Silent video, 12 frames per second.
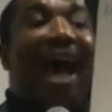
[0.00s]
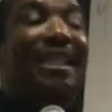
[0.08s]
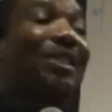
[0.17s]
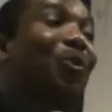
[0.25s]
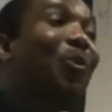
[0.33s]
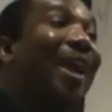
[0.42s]

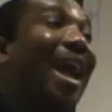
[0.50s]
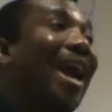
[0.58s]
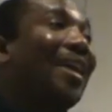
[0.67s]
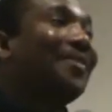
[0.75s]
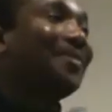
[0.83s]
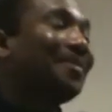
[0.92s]
At
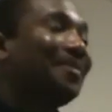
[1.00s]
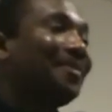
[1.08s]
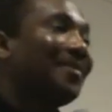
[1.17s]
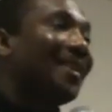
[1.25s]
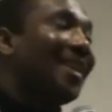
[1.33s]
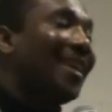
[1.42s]
where?
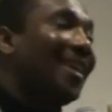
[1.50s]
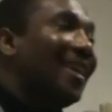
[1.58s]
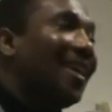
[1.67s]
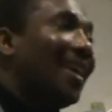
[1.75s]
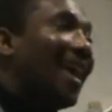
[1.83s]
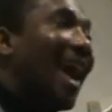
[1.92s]

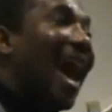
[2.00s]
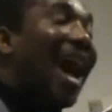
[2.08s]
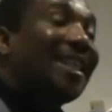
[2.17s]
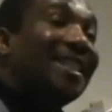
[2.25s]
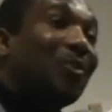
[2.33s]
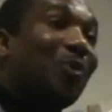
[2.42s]

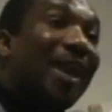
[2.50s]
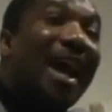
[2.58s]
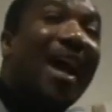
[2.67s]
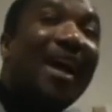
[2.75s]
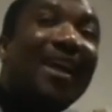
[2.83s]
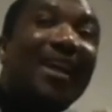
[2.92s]
At
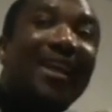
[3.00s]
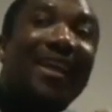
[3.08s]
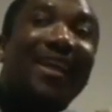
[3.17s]
where?